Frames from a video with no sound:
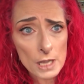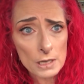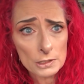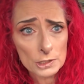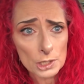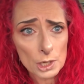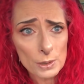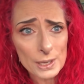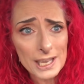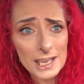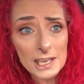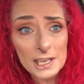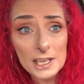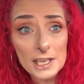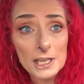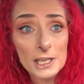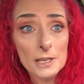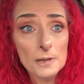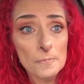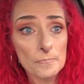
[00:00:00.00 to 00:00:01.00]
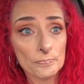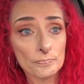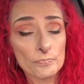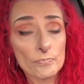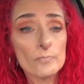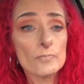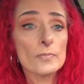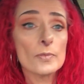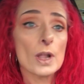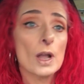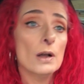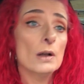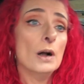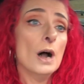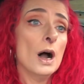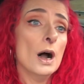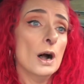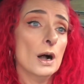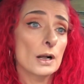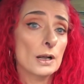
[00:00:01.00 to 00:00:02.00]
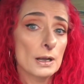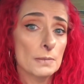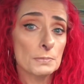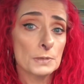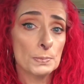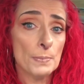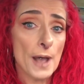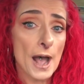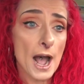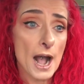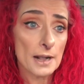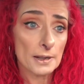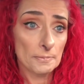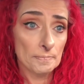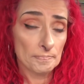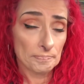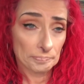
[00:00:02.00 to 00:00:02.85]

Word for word: So he uh, comes back